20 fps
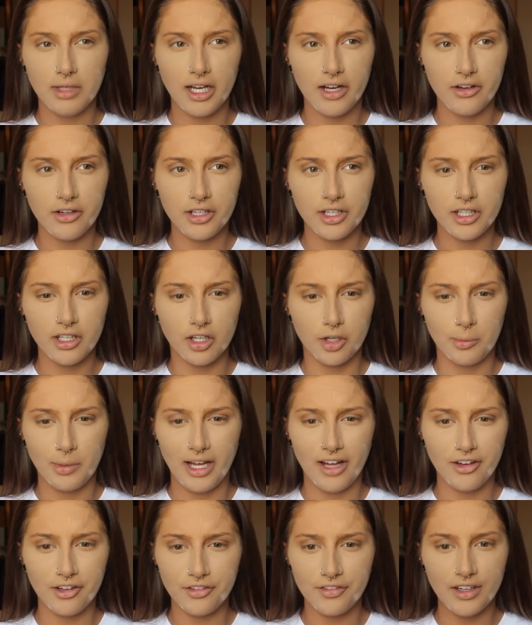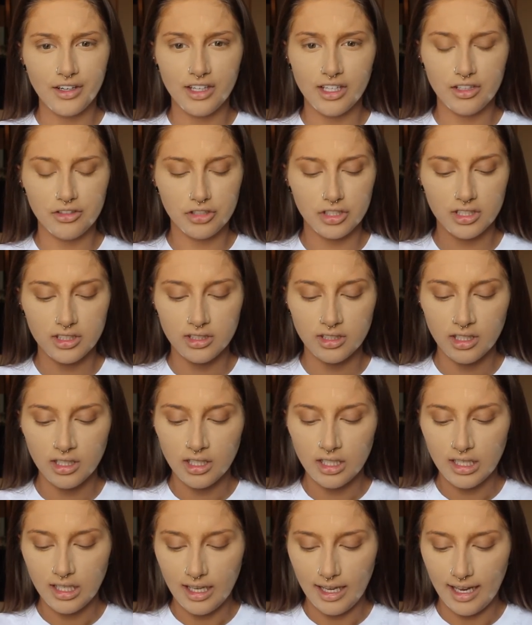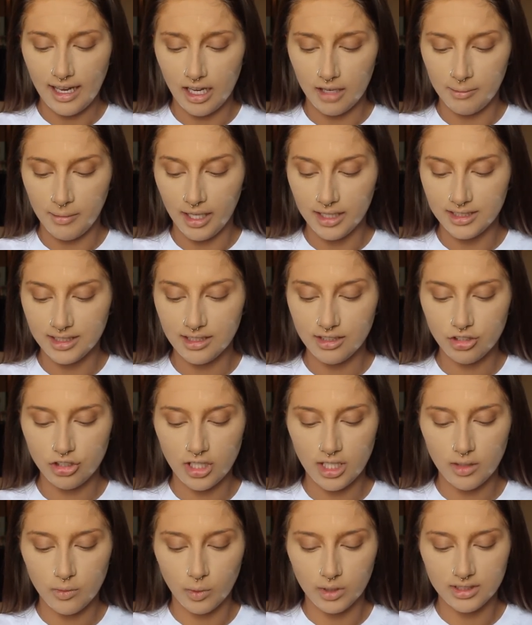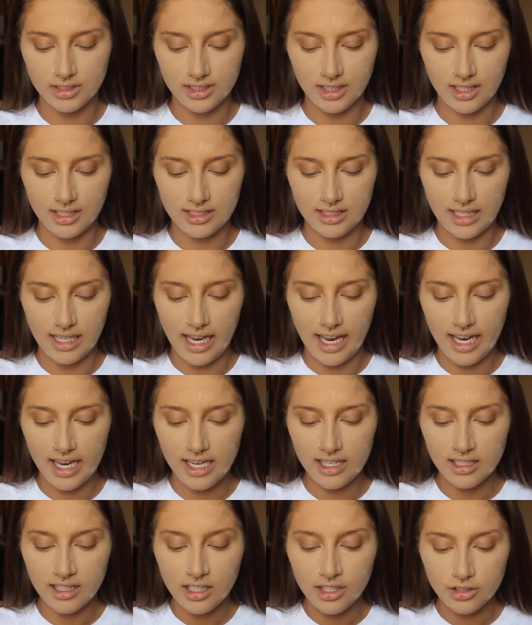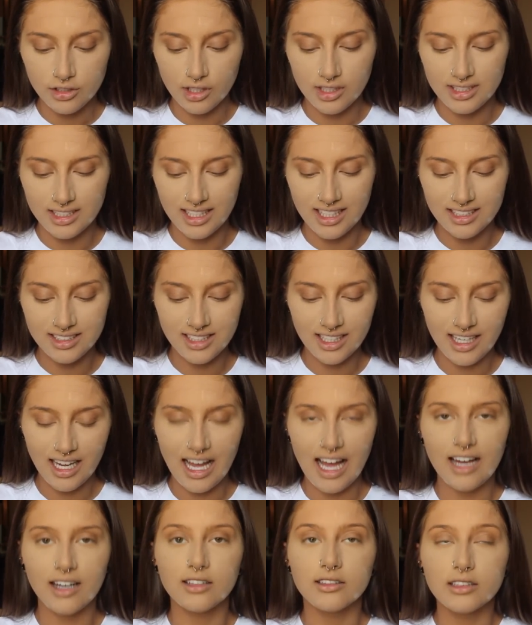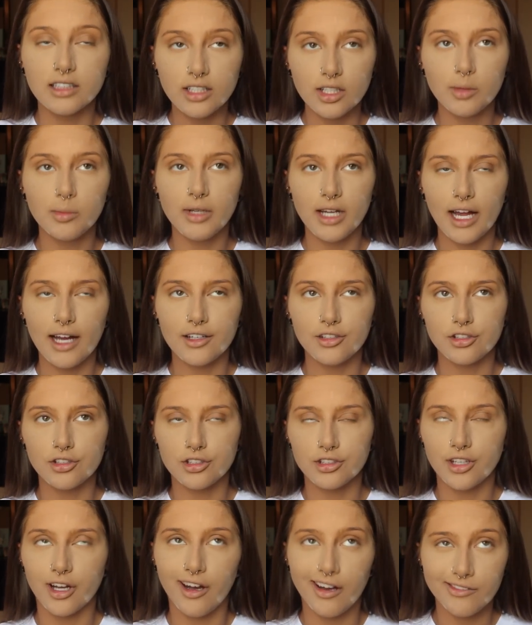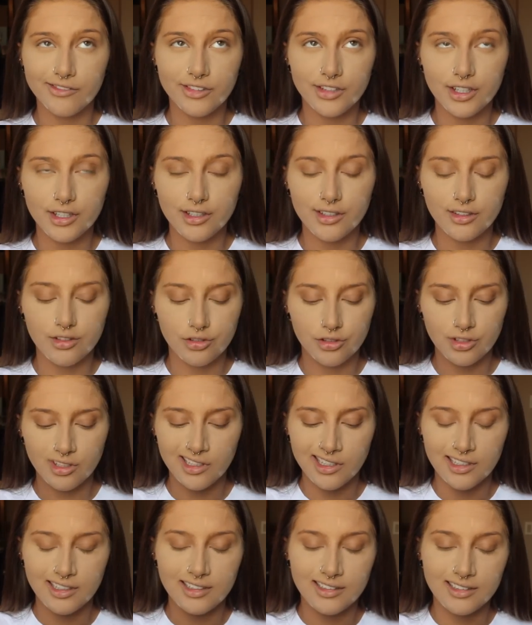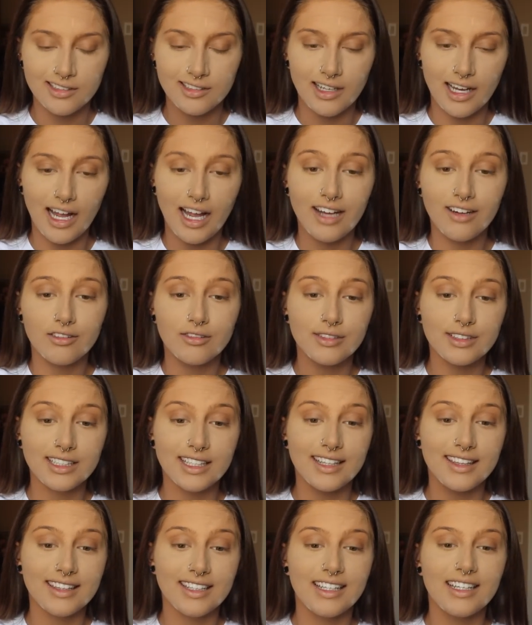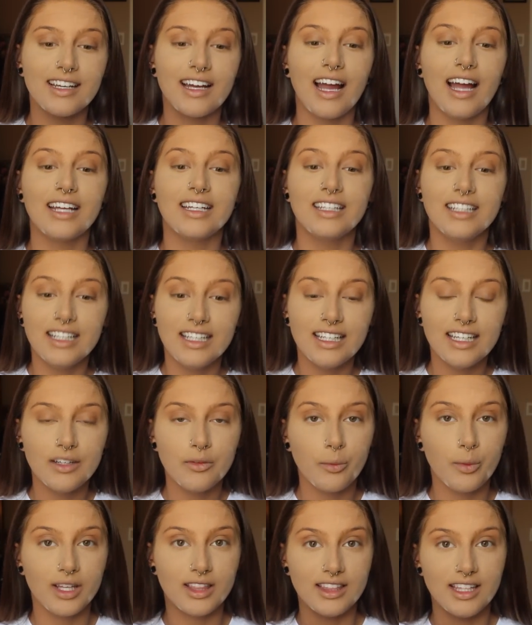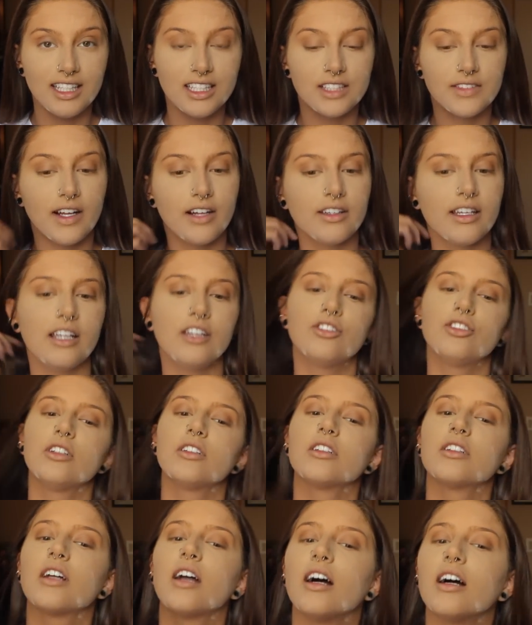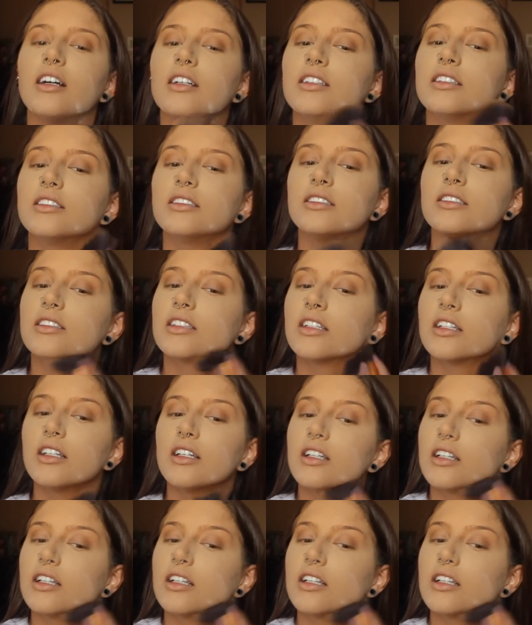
powder, or powder foundation, and mine's in the shade 168. So this is going to add a little bit extra coverage. I don't really think I need it with this foundation because